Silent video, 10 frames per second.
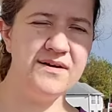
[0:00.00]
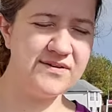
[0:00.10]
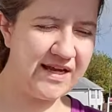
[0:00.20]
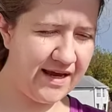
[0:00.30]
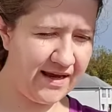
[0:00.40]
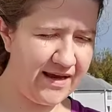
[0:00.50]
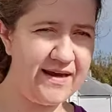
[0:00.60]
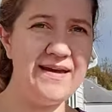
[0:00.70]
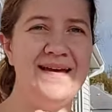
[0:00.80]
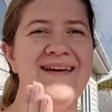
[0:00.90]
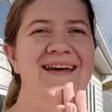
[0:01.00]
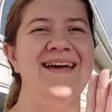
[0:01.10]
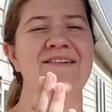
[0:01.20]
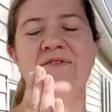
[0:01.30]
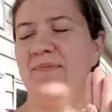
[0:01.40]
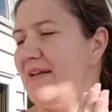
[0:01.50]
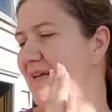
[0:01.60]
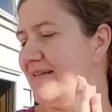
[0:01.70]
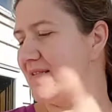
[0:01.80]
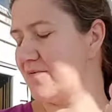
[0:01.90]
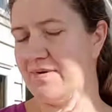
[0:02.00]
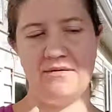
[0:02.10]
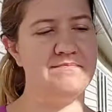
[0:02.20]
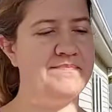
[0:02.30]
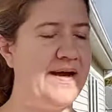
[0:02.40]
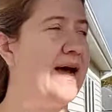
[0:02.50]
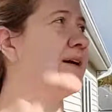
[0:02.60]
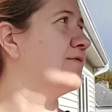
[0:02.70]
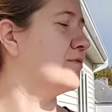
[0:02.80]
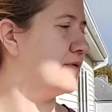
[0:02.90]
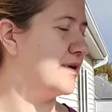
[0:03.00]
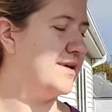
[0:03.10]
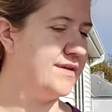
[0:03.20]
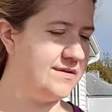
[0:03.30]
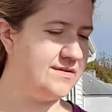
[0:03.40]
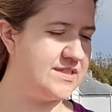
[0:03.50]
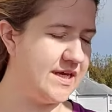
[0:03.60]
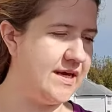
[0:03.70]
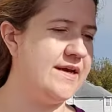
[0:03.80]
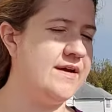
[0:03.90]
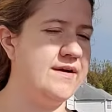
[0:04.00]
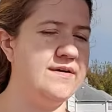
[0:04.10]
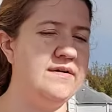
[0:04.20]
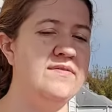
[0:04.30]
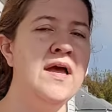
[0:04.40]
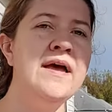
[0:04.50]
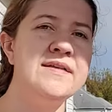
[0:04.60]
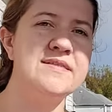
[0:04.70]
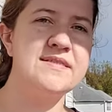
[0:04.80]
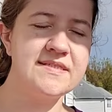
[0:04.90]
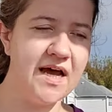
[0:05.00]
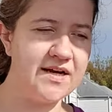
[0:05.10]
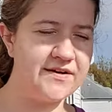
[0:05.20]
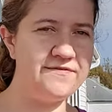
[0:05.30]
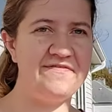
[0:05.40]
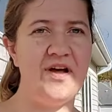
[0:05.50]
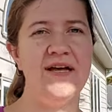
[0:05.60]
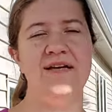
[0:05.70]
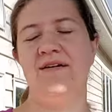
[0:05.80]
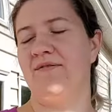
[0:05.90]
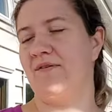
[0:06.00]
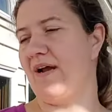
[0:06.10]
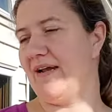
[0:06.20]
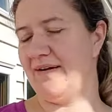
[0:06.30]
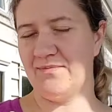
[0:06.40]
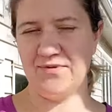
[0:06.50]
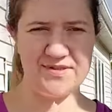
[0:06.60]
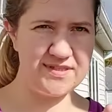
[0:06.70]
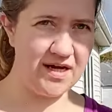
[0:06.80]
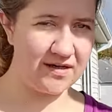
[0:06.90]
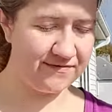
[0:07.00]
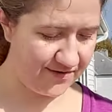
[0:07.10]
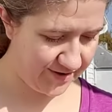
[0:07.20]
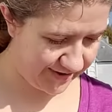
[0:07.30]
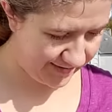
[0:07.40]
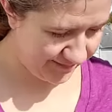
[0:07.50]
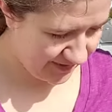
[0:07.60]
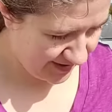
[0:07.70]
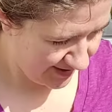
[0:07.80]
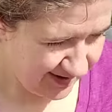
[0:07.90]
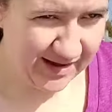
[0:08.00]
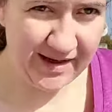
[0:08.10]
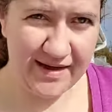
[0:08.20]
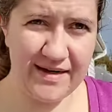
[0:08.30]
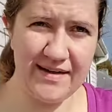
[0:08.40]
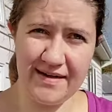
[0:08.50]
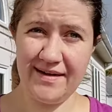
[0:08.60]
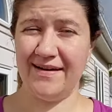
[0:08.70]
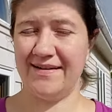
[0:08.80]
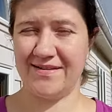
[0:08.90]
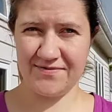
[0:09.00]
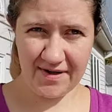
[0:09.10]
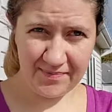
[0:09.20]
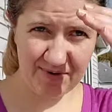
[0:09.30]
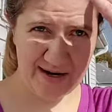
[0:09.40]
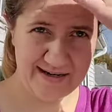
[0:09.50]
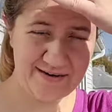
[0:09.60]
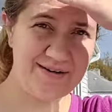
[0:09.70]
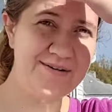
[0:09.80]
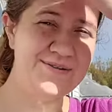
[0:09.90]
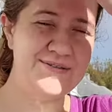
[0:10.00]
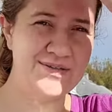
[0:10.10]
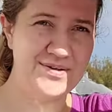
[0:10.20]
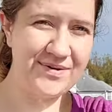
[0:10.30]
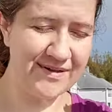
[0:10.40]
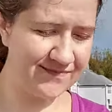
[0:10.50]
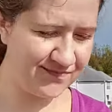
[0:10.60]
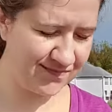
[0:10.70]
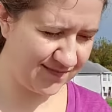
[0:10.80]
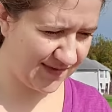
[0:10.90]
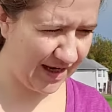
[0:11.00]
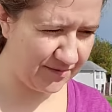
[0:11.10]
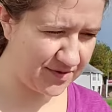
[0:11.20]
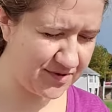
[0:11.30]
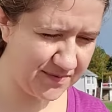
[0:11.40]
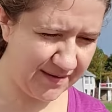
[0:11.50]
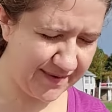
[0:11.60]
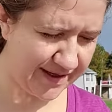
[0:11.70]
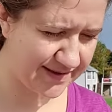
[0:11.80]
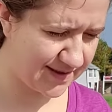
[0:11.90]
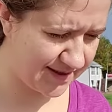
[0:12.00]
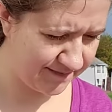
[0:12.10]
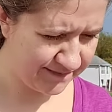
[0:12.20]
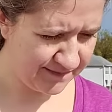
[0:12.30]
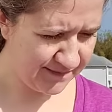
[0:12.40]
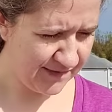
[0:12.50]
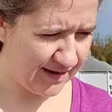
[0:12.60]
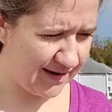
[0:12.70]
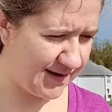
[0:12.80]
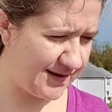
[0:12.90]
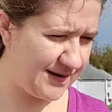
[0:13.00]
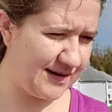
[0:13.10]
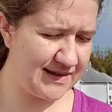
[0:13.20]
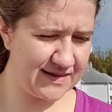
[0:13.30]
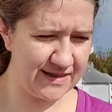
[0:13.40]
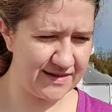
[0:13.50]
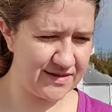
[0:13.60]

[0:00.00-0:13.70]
Okay, hey everybody. So we are back for another day of sock fun, right? More sock fun. And uh, it's very bright out here, so I will do my best. Uh, let's see.